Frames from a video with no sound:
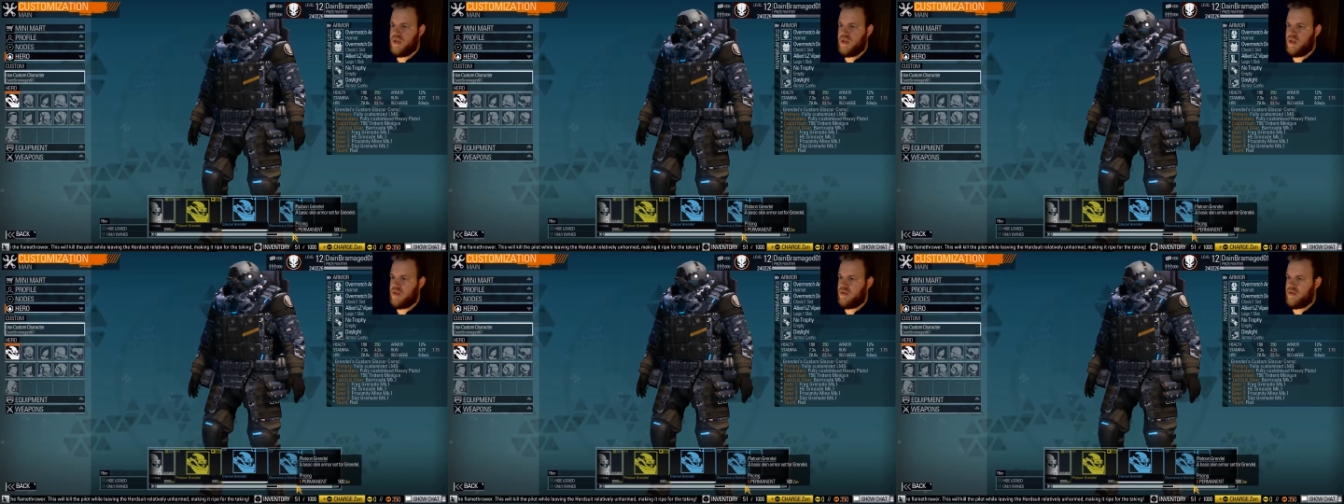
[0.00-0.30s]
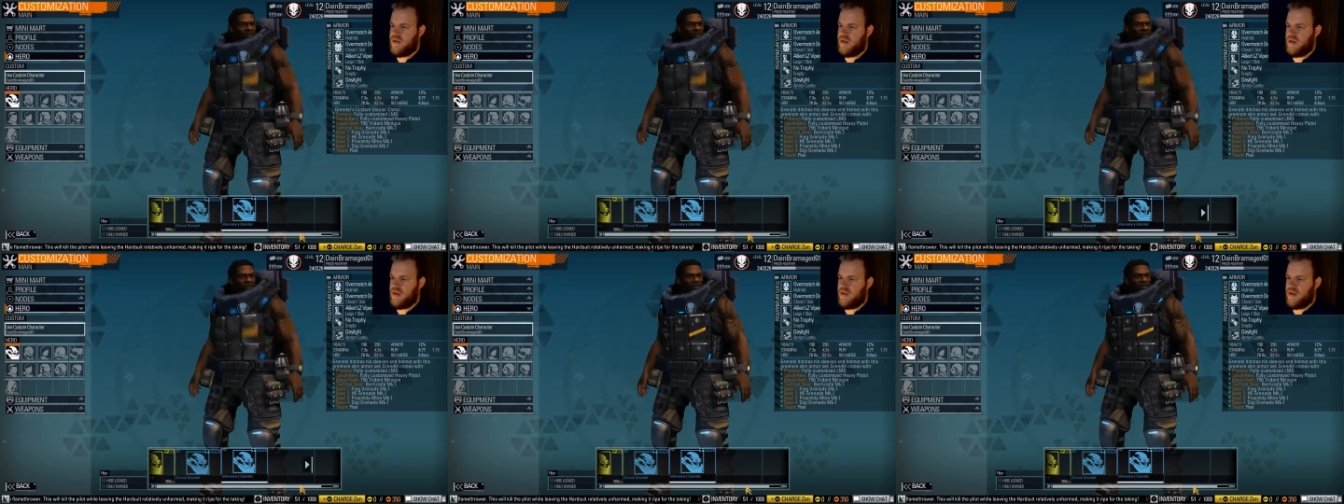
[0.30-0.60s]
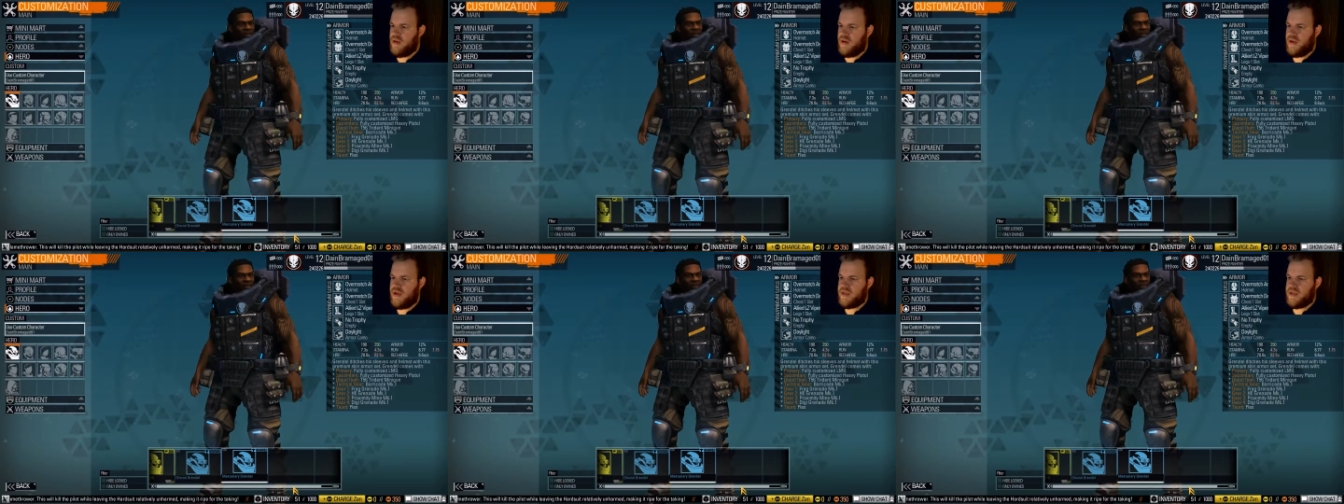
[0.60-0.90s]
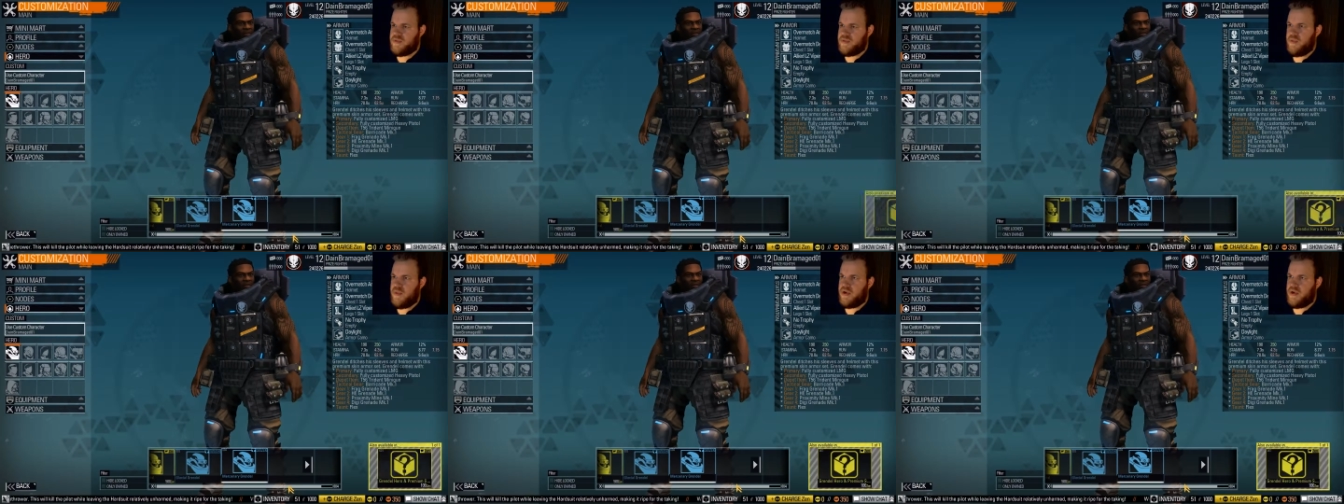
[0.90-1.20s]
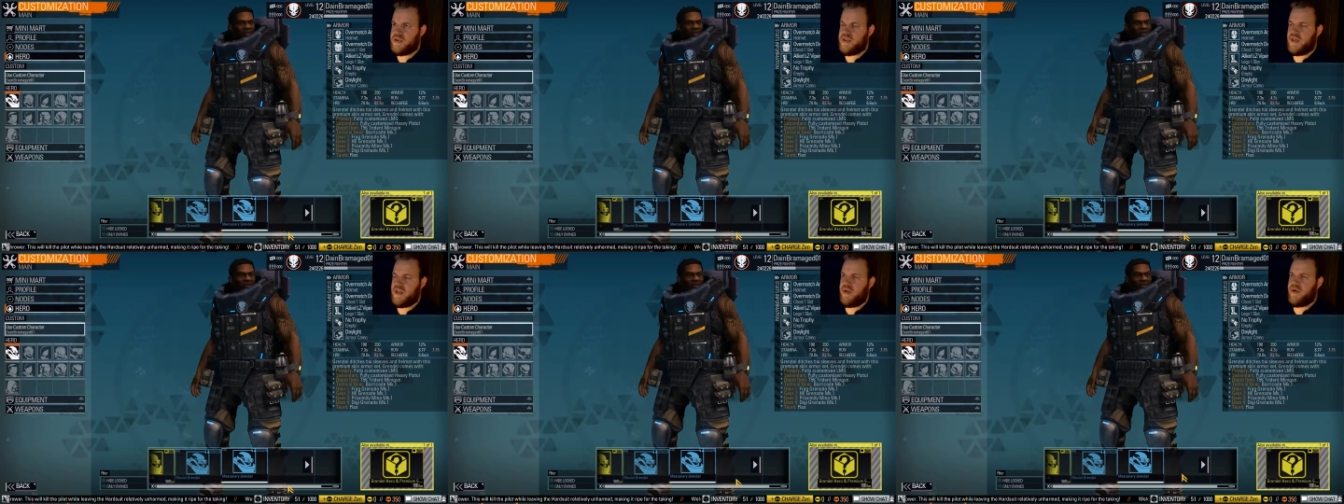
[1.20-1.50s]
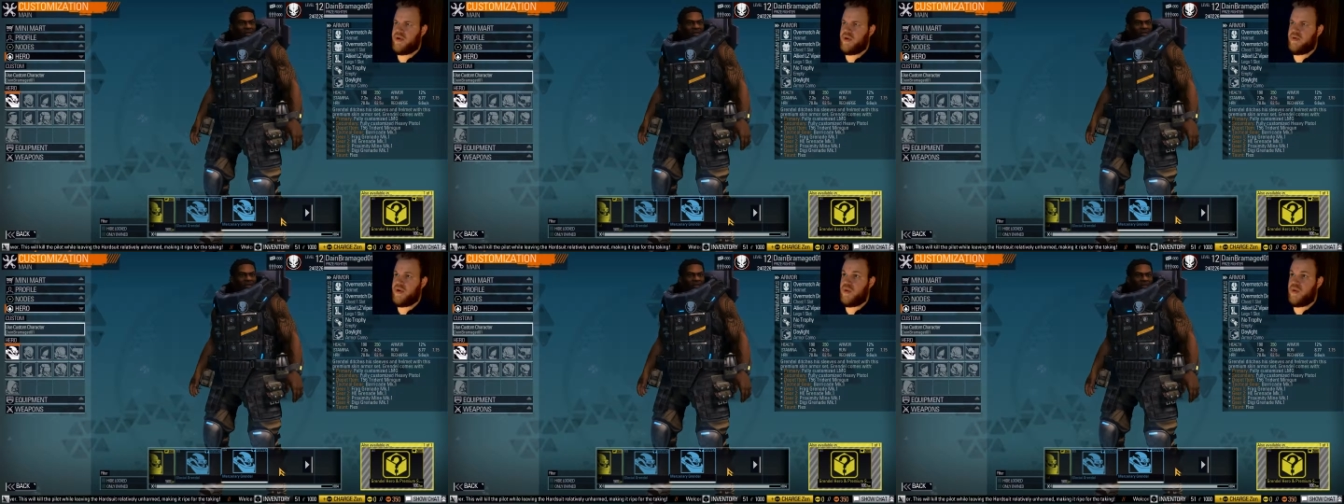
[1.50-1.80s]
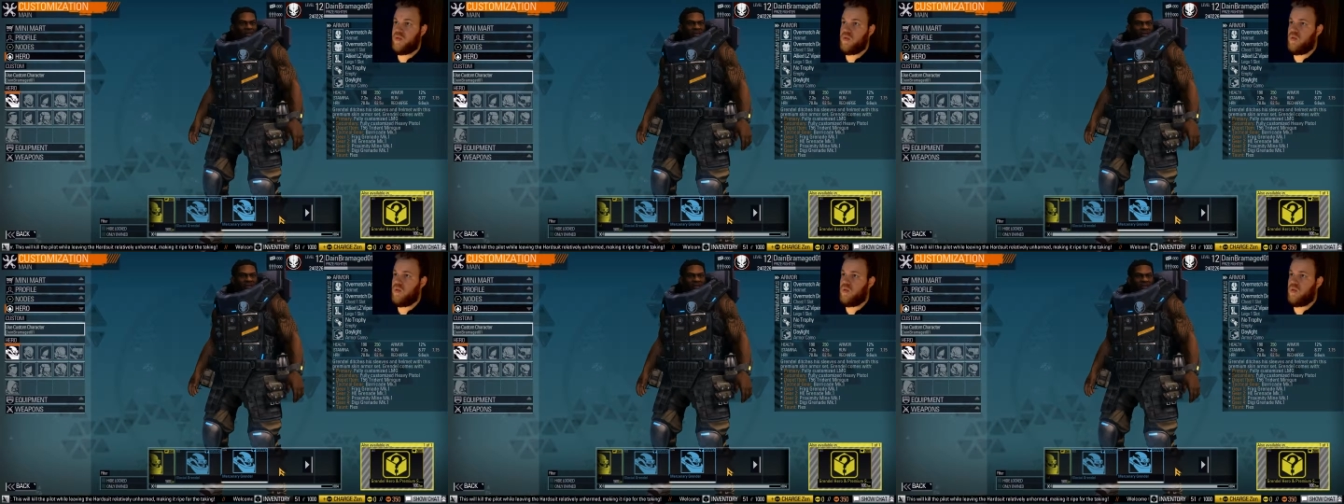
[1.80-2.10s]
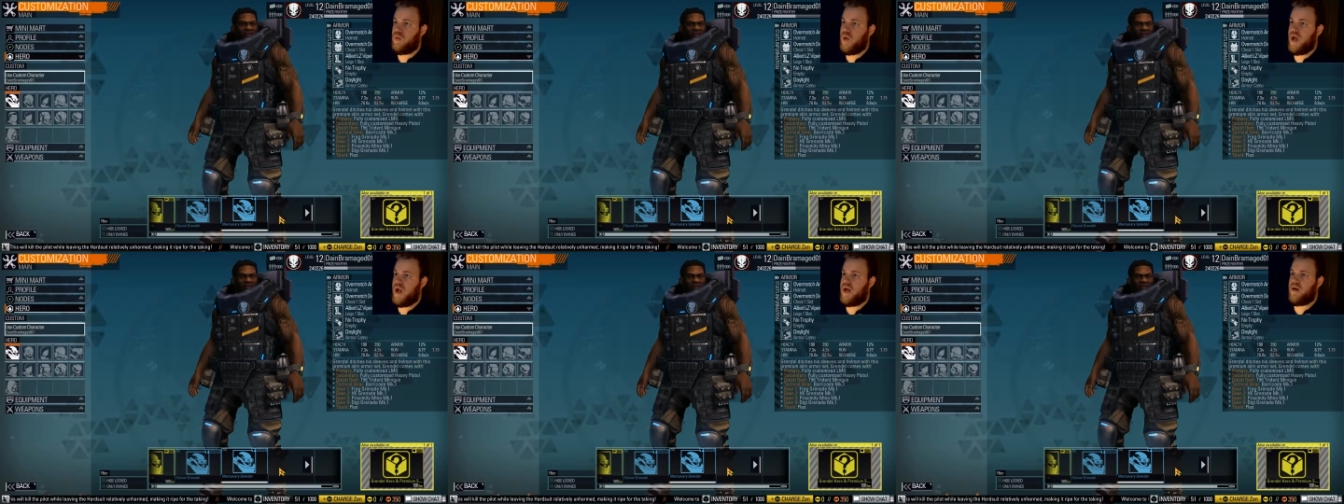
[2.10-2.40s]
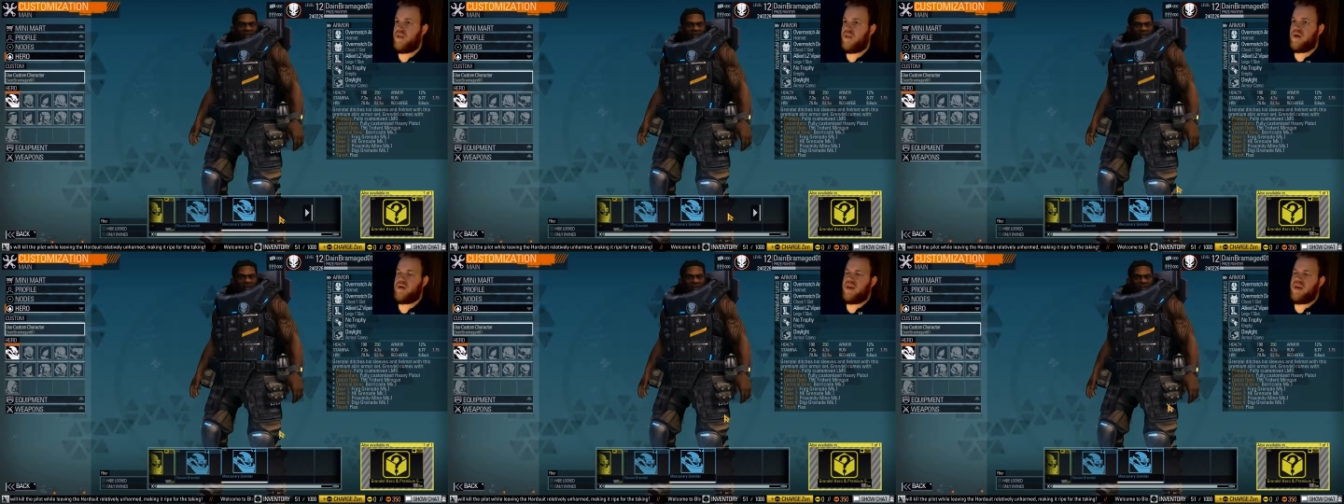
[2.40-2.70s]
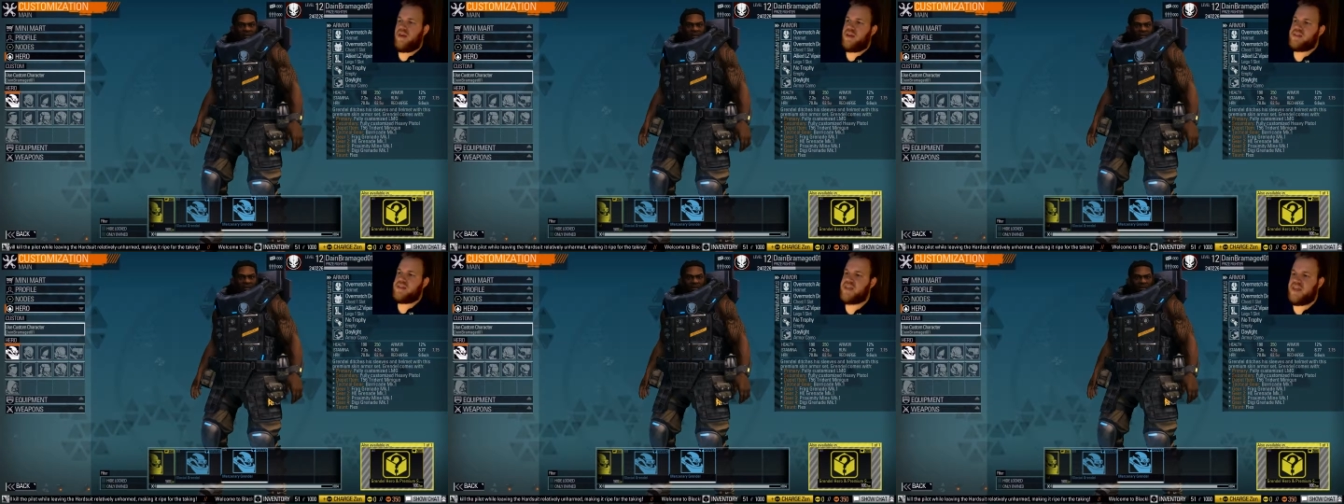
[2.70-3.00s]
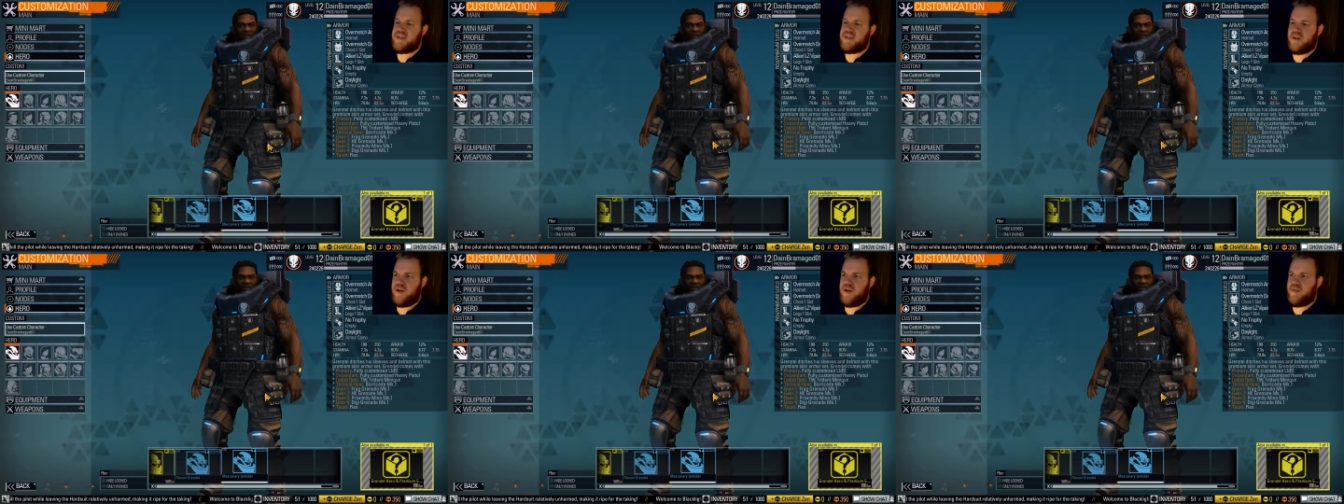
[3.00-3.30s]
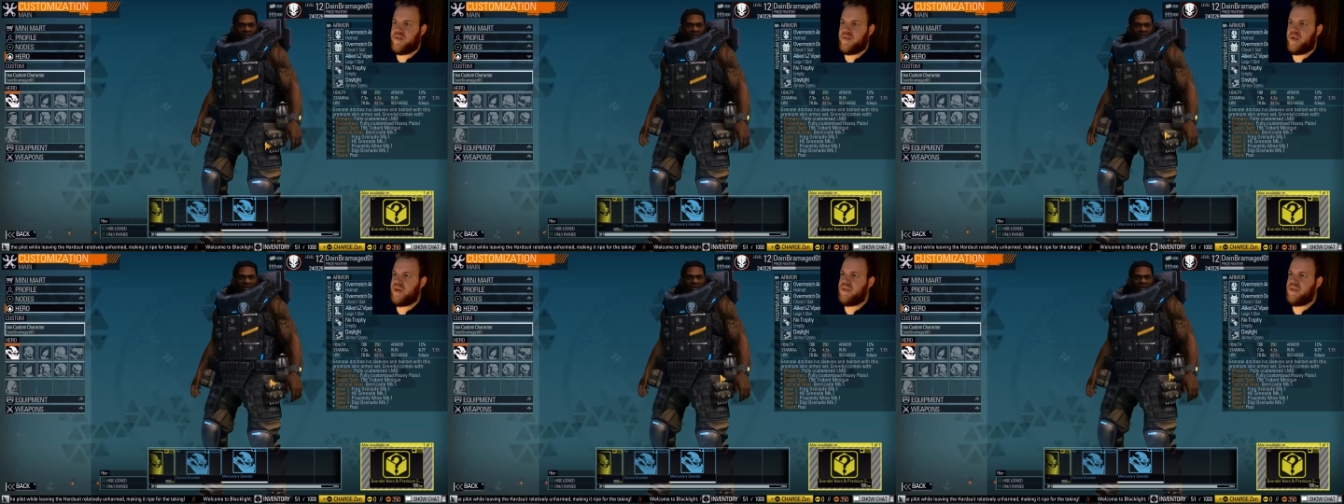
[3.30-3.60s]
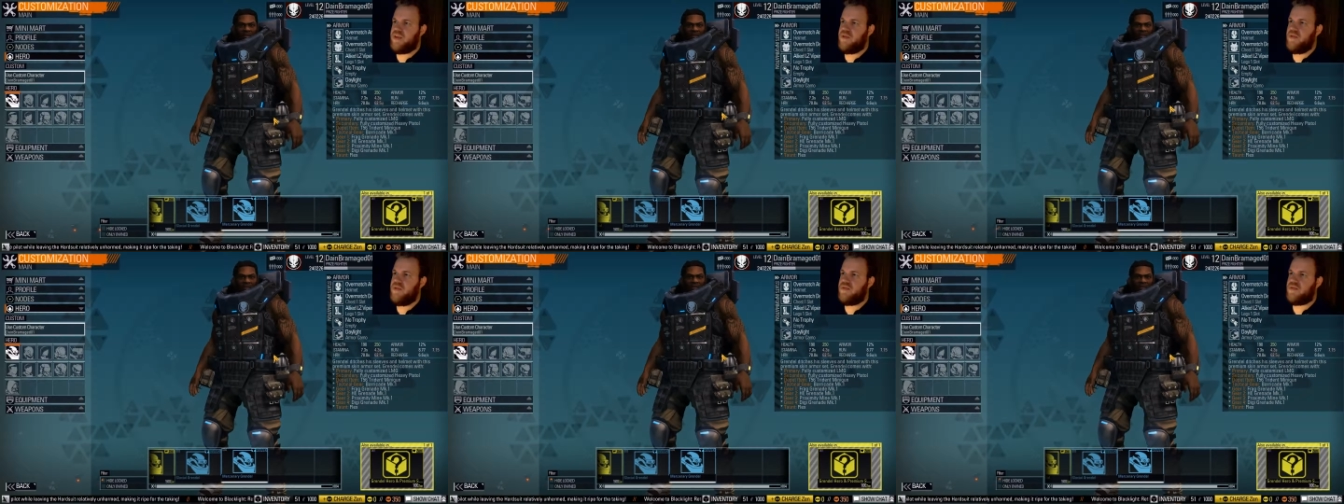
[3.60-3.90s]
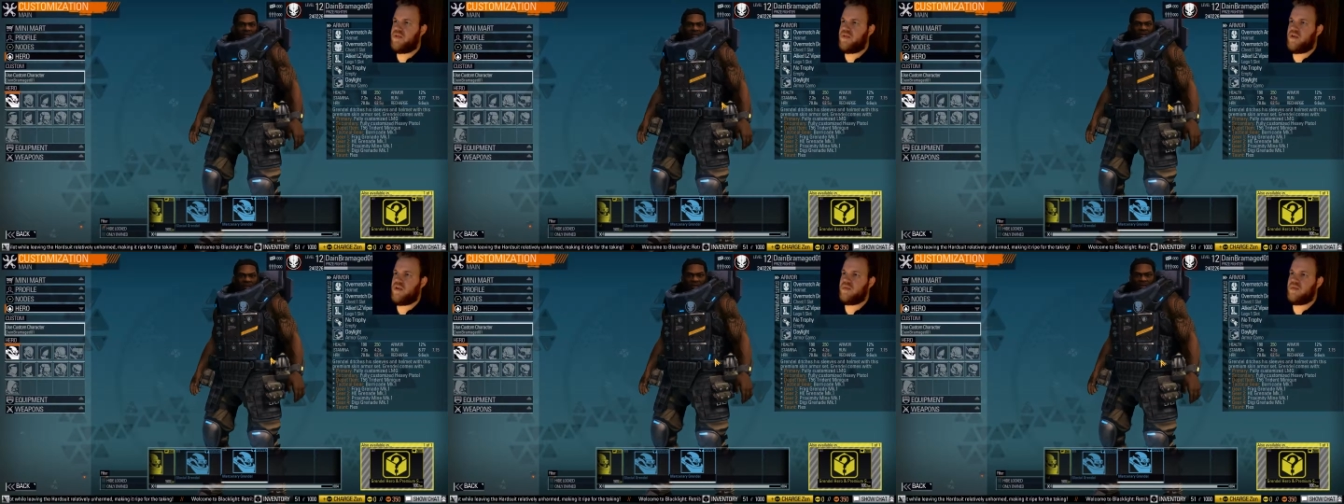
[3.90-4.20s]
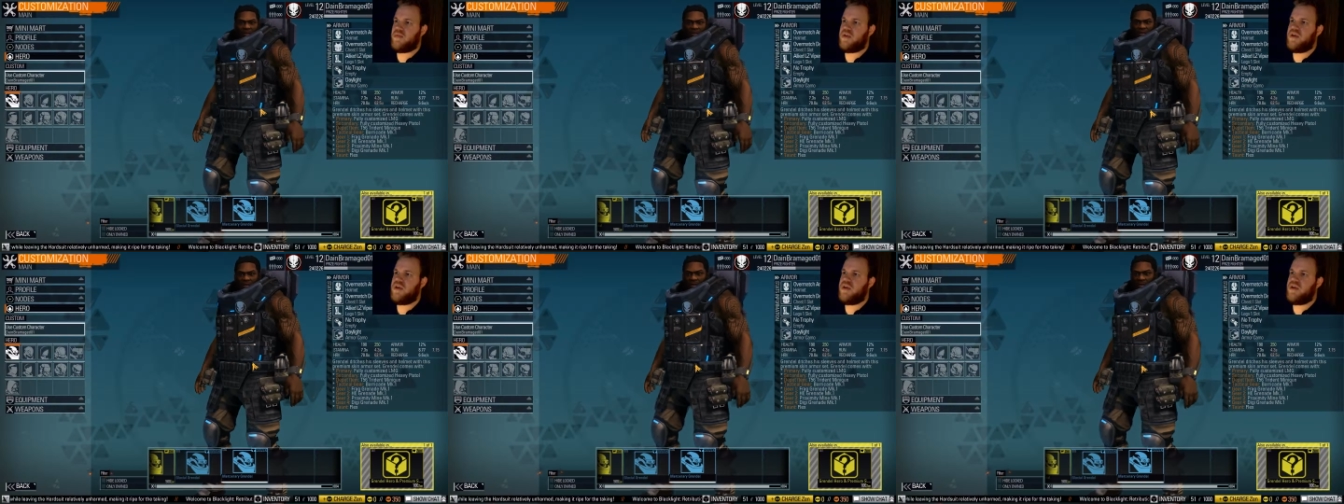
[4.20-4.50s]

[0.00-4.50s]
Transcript: And then there is Mercenary Grendel. Ooh, wow, okay, that takes off part of the uniform.